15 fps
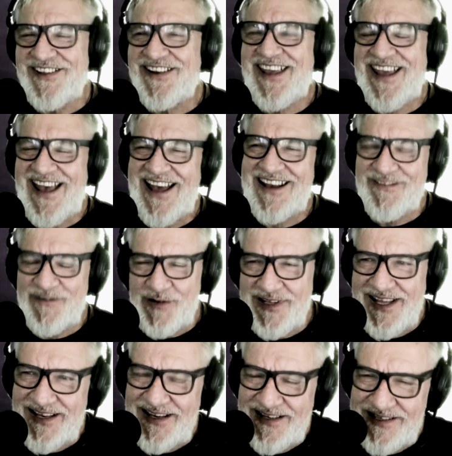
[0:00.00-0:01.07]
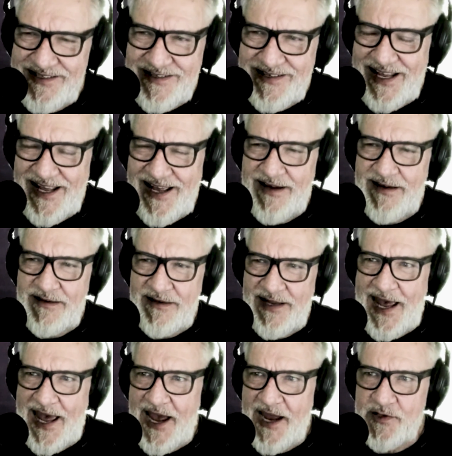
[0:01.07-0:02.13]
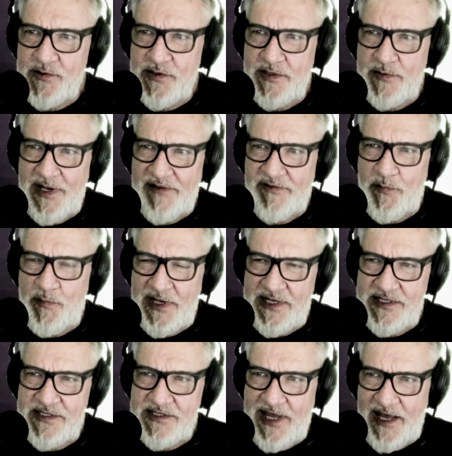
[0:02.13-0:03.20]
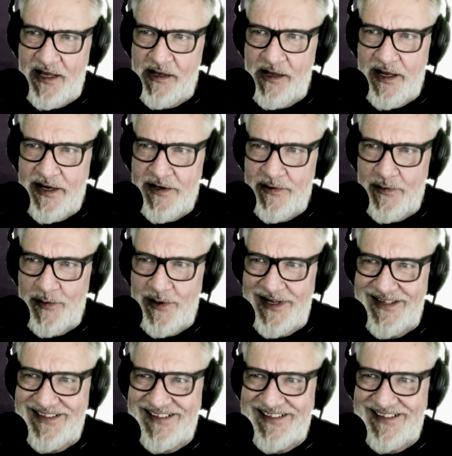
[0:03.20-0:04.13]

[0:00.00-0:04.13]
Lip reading: cat will get, is your cat actor? Do we have to pay scale on it or what?